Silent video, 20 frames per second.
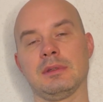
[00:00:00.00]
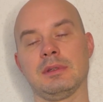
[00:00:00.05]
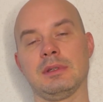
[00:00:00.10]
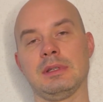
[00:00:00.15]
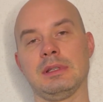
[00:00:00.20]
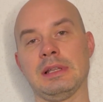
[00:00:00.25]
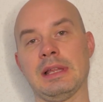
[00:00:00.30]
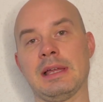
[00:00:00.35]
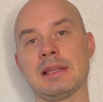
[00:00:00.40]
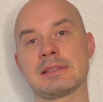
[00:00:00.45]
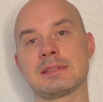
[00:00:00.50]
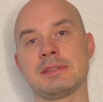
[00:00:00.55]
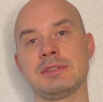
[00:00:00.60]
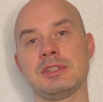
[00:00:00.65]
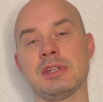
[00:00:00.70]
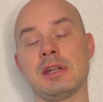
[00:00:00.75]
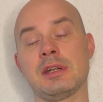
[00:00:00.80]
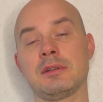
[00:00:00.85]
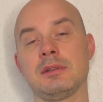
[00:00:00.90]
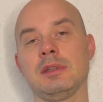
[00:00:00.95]
glass
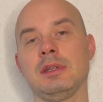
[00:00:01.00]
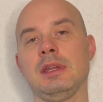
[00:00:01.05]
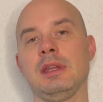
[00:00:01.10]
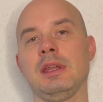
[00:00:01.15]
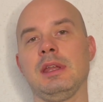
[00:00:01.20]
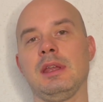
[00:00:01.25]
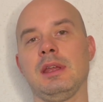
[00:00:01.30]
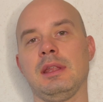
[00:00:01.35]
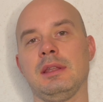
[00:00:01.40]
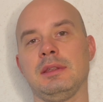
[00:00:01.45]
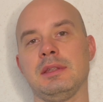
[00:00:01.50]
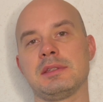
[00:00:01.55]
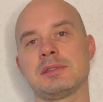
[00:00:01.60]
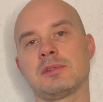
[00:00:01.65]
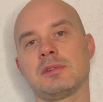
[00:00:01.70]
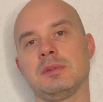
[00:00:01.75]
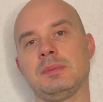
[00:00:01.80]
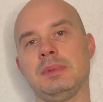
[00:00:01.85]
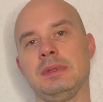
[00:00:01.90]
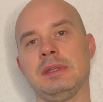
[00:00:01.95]
jar, this
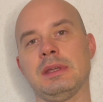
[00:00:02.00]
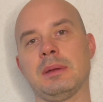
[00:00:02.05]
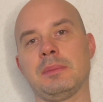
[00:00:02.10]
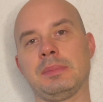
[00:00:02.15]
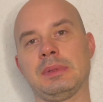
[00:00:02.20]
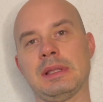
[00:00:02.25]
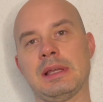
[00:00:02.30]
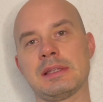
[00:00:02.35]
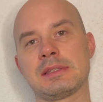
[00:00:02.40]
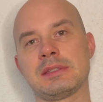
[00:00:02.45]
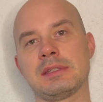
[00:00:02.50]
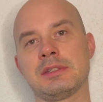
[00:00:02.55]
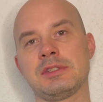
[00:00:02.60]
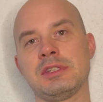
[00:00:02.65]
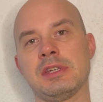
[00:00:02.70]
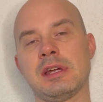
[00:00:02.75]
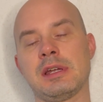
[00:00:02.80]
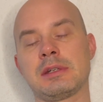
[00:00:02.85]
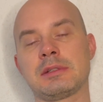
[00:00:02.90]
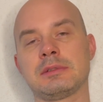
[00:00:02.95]
could be a plastic
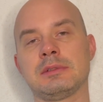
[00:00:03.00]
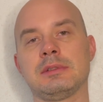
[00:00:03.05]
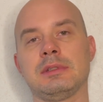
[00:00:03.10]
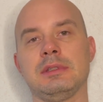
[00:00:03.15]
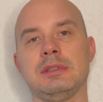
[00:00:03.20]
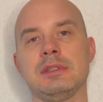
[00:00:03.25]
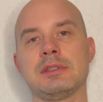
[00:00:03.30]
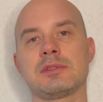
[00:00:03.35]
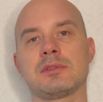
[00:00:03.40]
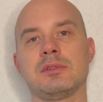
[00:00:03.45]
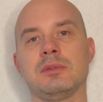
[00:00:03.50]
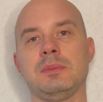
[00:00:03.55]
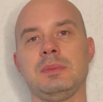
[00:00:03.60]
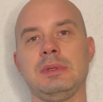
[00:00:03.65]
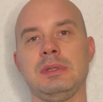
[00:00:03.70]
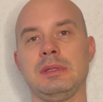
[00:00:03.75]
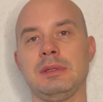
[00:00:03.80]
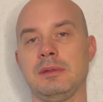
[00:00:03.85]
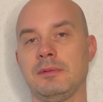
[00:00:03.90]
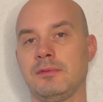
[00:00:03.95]
jar, this could
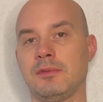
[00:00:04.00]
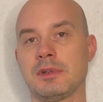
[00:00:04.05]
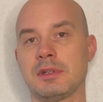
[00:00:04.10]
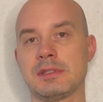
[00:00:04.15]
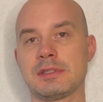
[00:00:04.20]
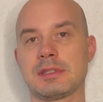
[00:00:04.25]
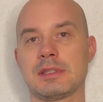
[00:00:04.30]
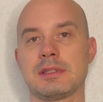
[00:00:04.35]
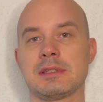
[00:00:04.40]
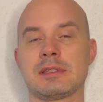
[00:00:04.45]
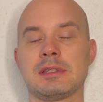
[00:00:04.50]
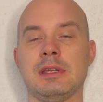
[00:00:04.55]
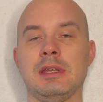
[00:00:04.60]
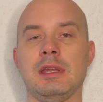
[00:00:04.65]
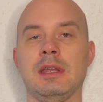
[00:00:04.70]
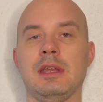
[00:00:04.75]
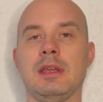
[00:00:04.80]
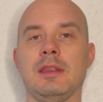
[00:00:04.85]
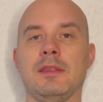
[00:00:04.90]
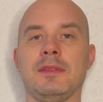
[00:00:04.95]
be, for instance,
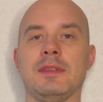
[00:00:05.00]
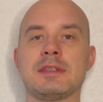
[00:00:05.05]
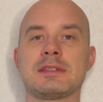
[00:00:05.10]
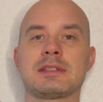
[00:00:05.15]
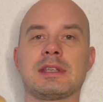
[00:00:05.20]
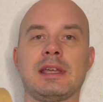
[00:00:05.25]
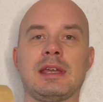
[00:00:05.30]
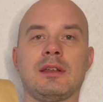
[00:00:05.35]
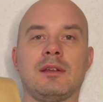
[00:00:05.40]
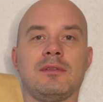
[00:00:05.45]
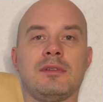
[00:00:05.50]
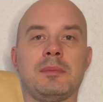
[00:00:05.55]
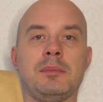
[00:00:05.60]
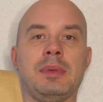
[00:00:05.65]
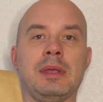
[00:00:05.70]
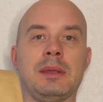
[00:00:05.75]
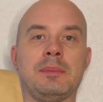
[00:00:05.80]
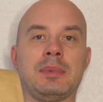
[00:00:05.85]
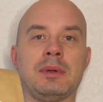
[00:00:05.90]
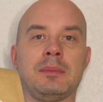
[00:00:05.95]
this kind of a
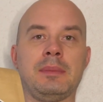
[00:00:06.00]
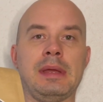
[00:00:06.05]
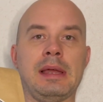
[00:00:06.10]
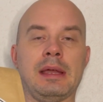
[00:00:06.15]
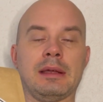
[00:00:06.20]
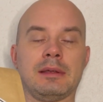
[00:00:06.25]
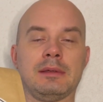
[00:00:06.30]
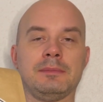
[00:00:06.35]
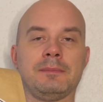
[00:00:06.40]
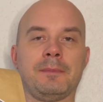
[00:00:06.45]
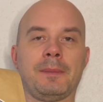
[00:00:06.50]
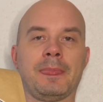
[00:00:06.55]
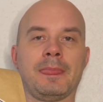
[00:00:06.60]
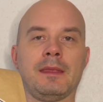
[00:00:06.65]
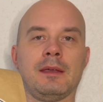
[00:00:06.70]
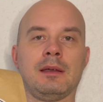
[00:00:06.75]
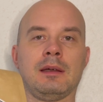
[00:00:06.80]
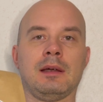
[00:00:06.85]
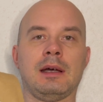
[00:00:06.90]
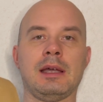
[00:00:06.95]
paper bag.
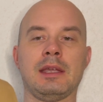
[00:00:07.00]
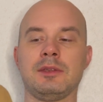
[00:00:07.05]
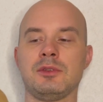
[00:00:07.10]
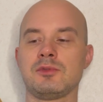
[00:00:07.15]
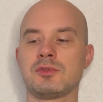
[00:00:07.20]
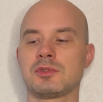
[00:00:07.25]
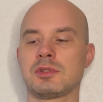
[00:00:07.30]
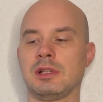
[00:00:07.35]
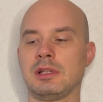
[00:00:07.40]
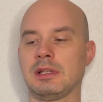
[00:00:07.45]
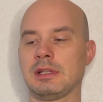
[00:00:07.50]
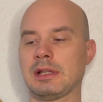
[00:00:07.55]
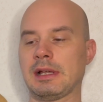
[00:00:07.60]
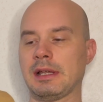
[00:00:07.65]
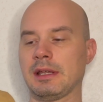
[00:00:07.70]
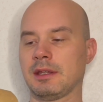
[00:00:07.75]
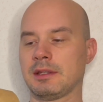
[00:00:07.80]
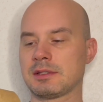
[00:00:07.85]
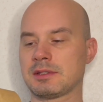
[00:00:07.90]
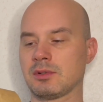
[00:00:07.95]
I usually
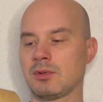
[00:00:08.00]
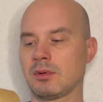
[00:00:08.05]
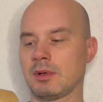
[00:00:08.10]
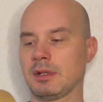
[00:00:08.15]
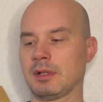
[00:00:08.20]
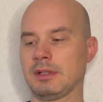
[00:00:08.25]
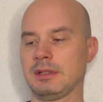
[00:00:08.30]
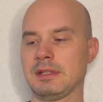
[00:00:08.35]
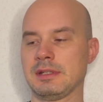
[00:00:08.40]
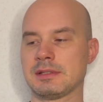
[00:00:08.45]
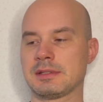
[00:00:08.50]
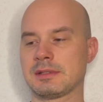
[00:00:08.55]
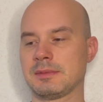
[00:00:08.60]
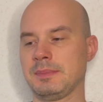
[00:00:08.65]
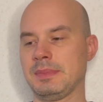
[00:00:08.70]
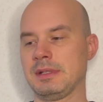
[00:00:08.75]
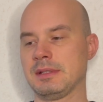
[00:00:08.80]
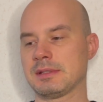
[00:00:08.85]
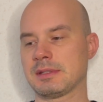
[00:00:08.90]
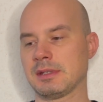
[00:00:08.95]
like storing these
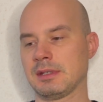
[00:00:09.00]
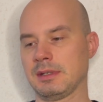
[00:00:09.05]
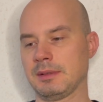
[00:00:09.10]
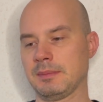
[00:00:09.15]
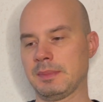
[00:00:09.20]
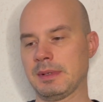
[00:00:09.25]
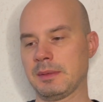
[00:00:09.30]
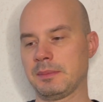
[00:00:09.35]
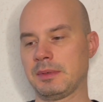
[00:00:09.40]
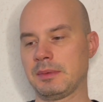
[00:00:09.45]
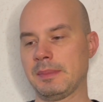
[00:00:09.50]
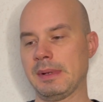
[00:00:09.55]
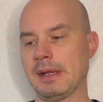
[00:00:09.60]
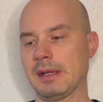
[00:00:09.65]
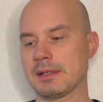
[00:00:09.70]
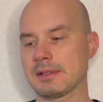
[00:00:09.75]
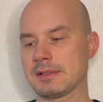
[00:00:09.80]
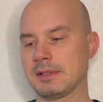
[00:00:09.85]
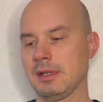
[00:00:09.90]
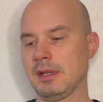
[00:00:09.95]
beans in the paper
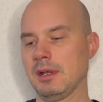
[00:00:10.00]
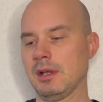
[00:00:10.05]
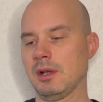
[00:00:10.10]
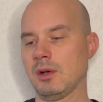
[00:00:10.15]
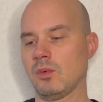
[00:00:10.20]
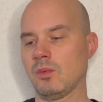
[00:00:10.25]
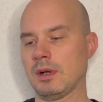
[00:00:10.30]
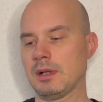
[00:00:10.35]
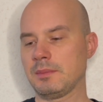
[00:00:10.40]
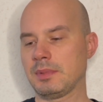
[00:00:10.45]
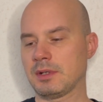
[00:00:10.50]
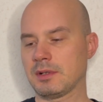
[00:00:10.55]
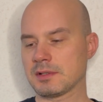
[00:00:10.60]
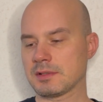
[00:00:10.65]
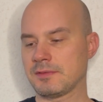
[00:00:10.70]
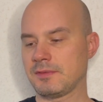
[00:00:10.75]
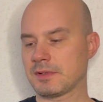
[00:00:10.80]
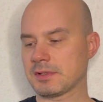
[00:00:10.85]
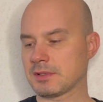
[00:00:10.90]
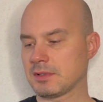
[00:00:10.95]
bags. Why? Because
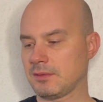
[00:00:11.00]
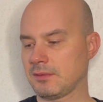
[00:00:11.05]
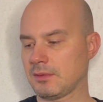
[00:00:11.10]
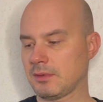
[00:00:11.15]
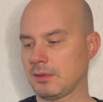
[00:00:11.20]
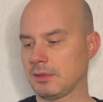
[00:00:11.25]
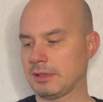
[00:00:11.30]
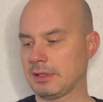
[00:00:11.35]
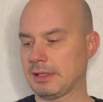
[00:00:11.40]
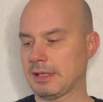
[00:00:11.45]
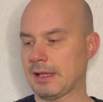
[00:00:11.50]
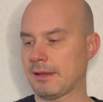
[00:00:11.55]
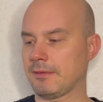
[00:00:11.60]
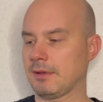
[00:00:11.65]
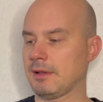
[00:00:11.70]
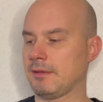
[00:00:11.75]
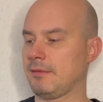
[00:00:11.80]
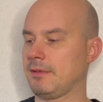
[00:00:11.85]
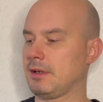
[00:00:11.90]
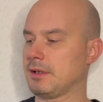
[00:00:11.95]
first of all, they have
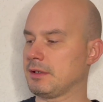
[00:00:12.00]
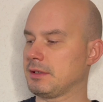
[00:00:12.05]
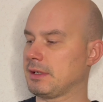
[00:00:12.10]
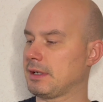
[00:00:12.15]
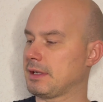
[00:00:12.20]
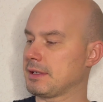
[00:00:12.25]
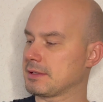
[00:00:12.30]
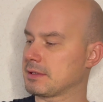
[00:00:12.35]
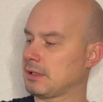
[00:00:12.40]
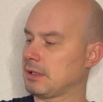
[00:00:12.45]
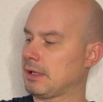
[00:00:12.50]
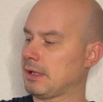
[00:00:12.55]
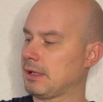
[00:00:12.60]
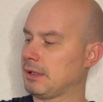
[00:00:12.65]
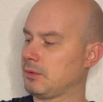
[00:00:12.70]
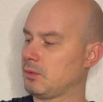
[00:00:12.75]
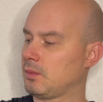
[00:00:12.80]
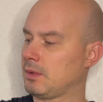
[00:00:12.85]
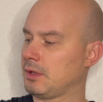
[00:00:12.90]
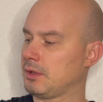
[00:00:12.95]
a very nice
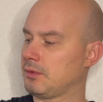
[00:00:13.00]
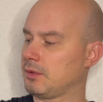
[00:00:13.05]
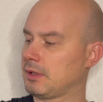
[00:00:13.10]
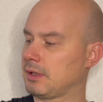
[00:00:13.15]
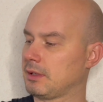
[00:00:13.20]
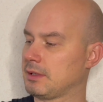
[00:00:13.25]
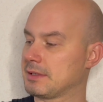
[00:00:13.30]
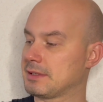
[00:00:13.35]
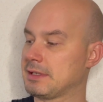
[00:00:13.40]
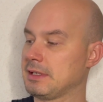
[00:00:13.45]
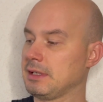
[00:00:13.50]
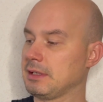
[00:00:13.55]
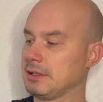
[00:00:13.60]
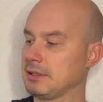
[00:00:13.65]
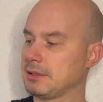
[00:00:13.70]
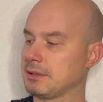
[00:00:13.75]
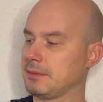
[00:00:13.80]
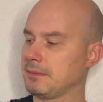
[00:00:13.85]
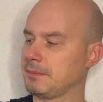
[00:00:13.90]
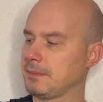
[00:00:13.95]
line where you can seal it,